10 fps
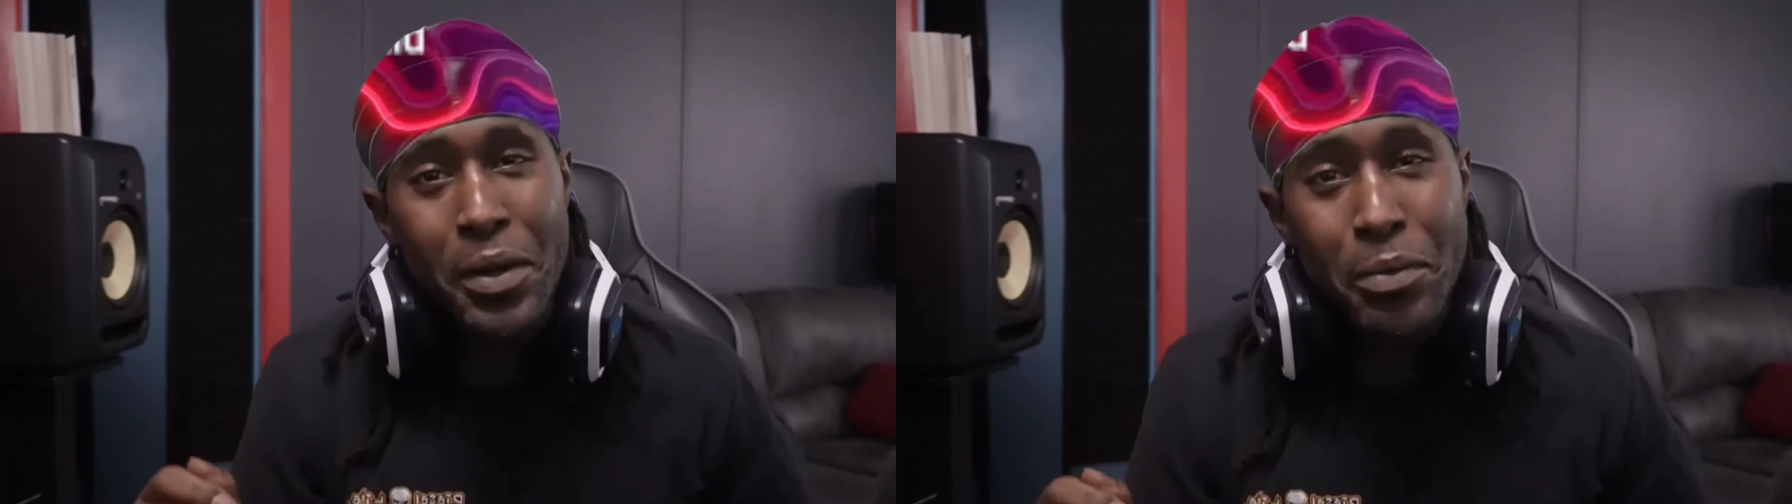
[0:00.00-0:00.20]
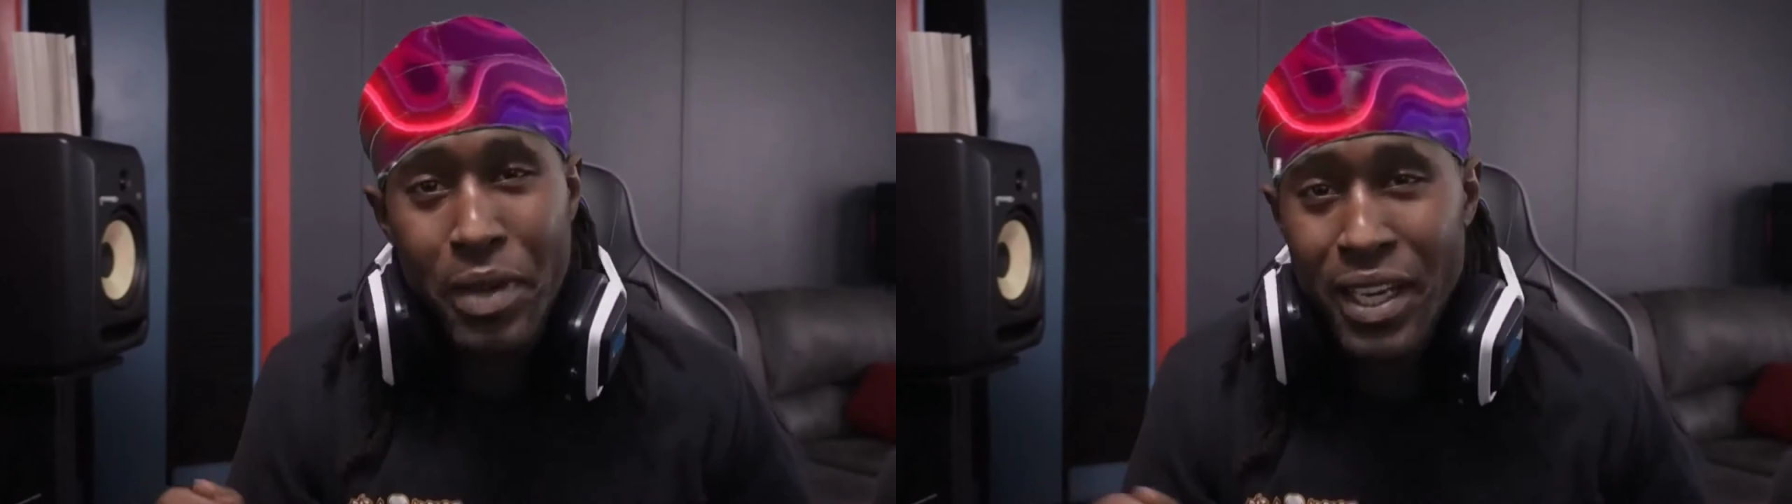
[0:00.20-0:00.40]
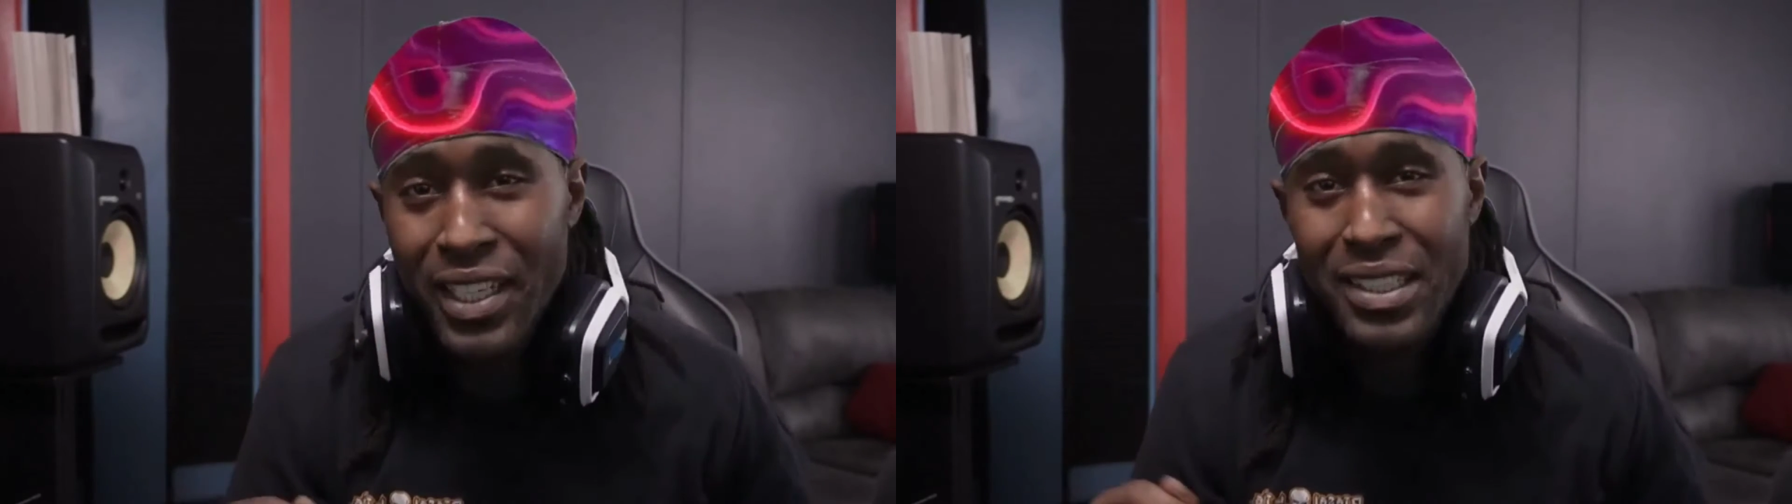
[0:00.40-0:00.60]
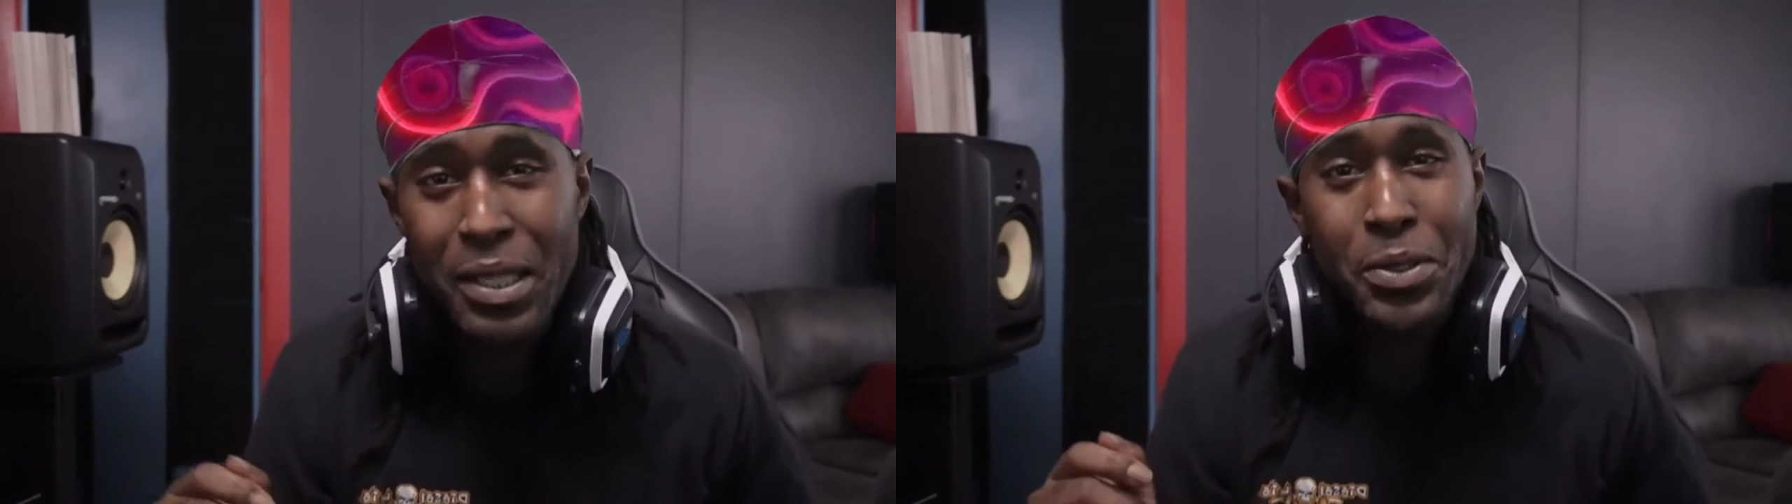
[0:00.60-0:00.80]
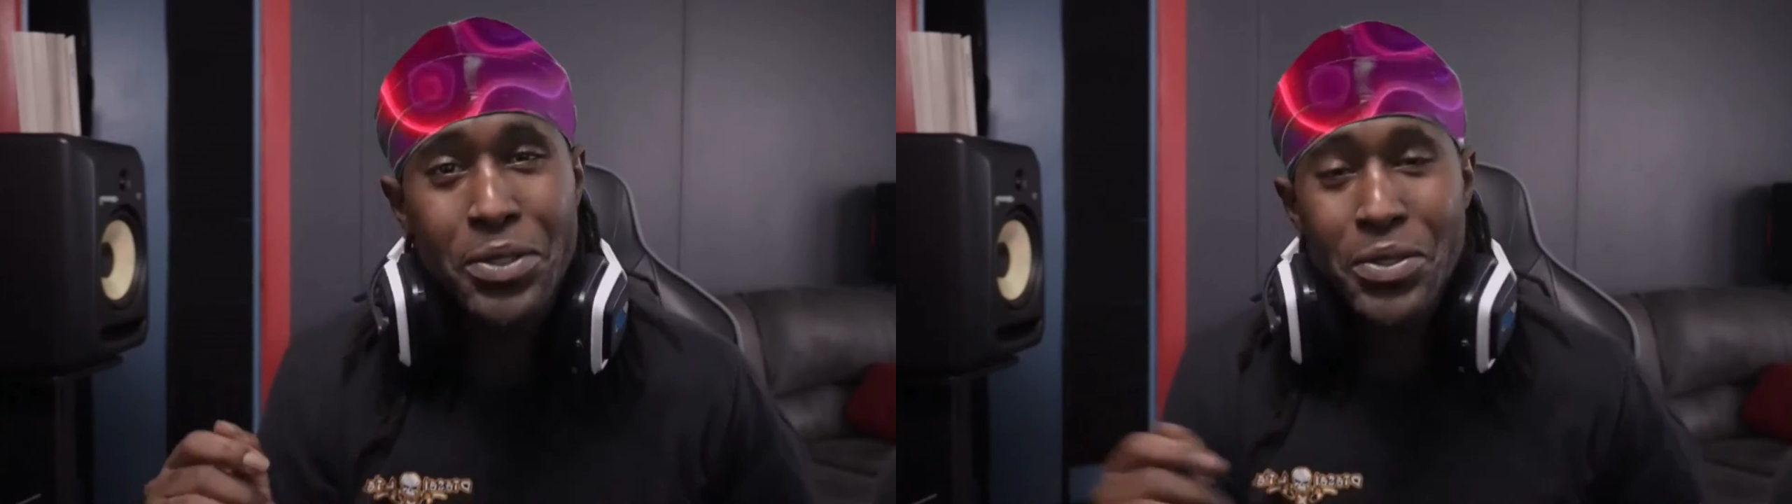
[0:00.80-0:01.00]
Man, that's a
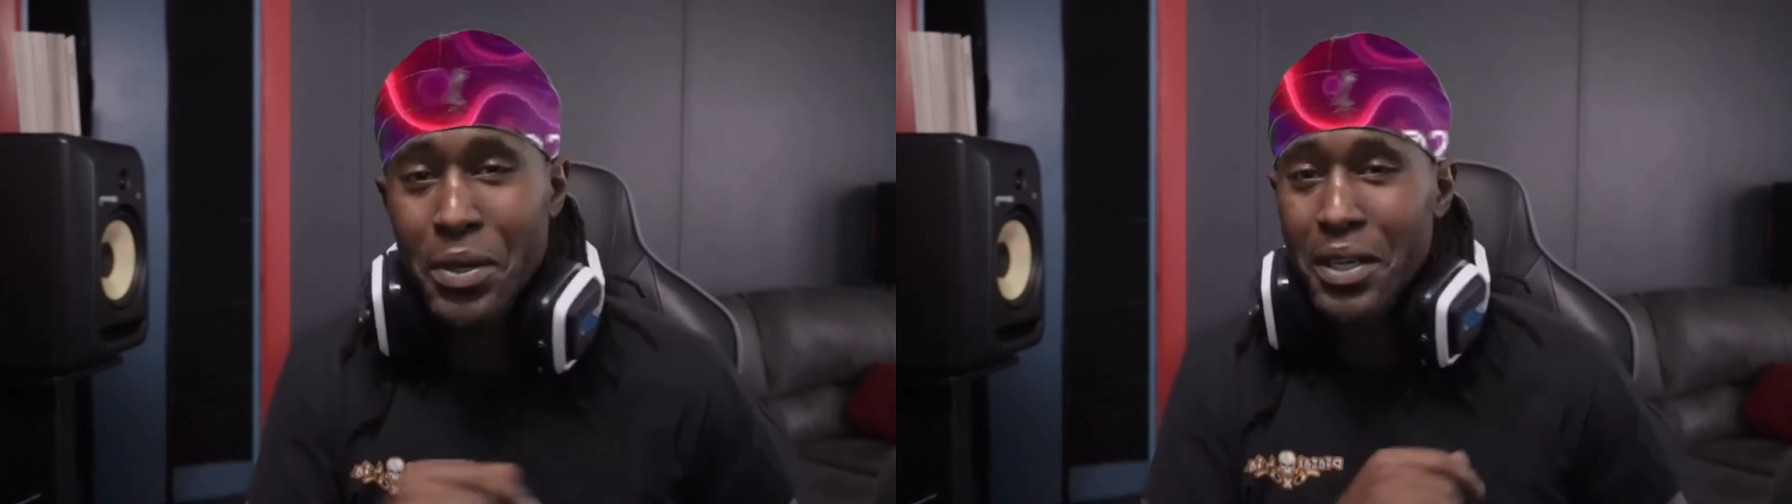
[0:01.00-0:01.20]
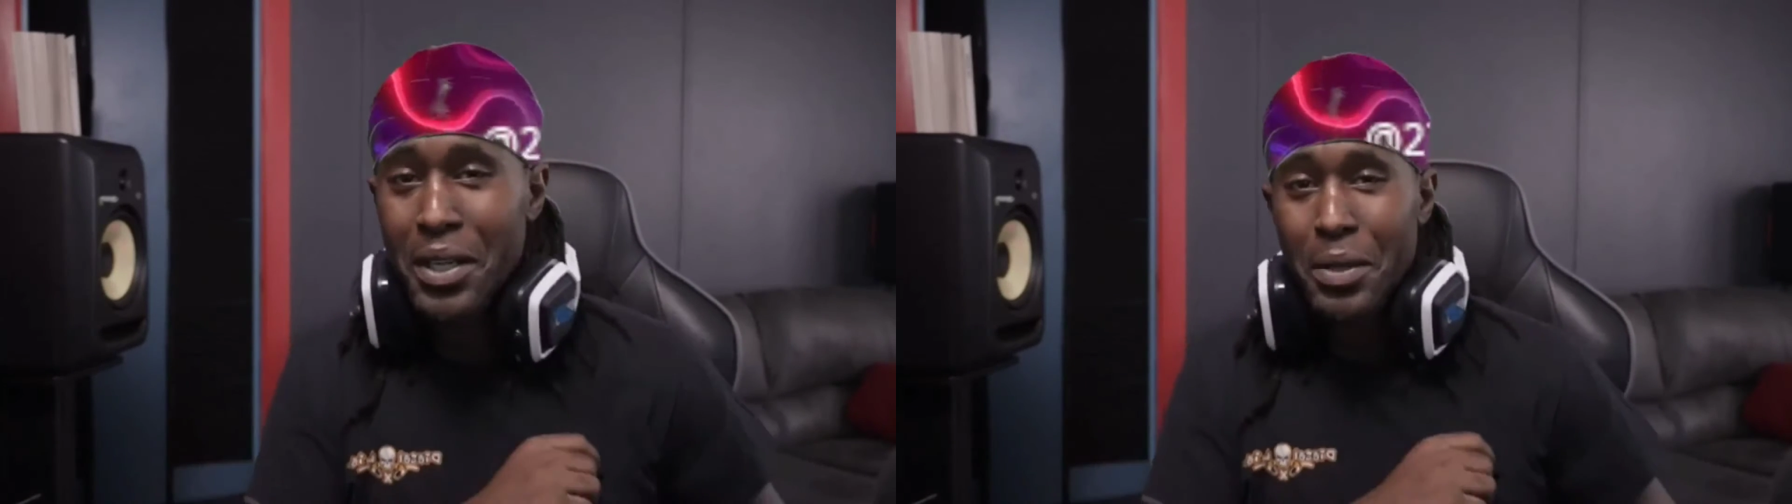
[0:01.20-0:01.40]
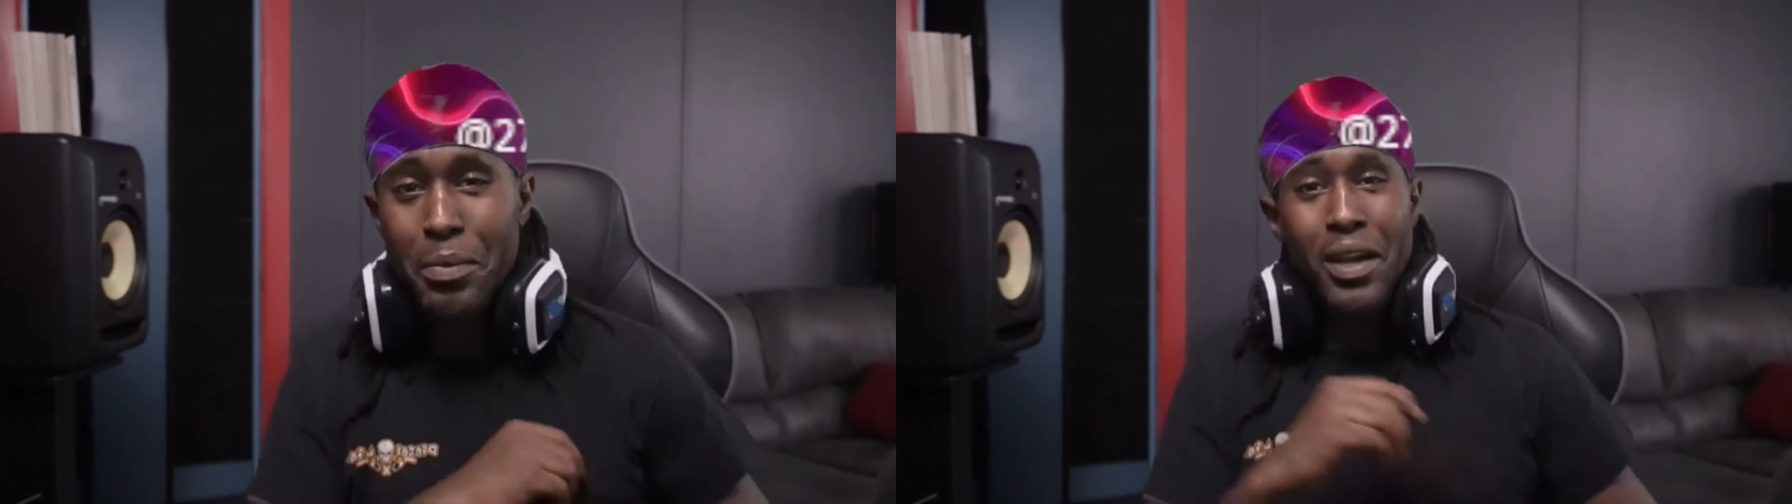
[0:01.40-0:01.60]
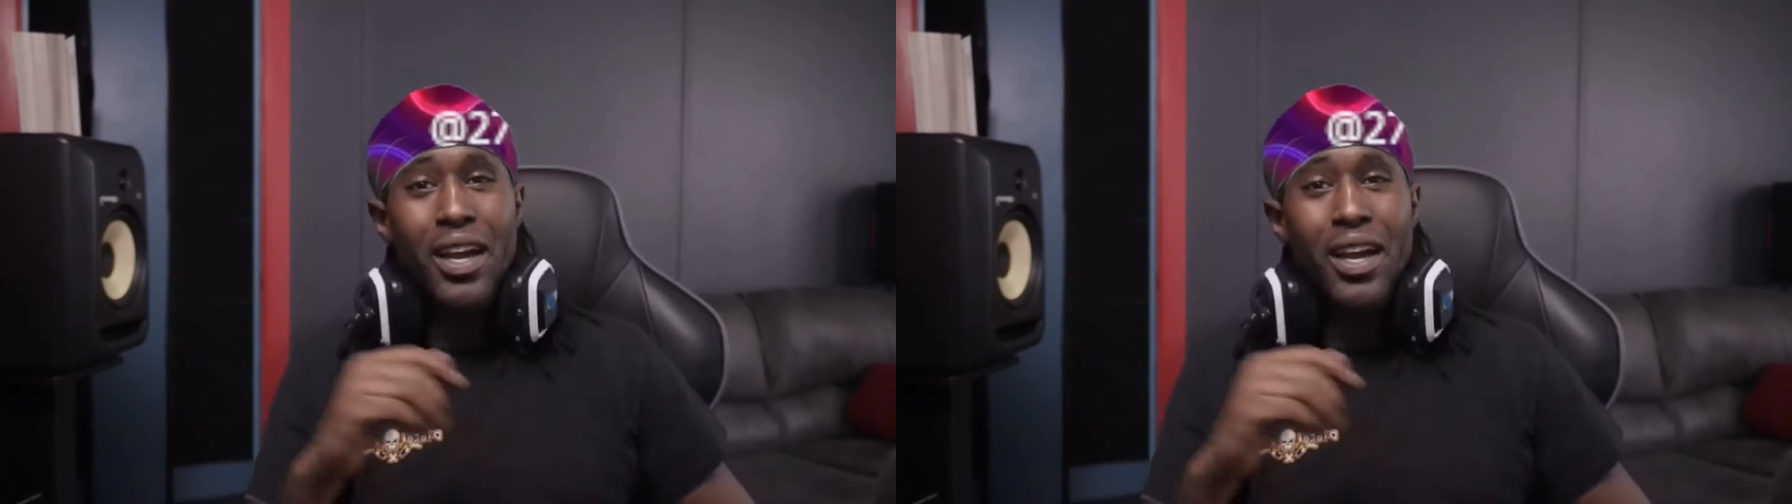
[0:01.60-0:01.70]
little short clip I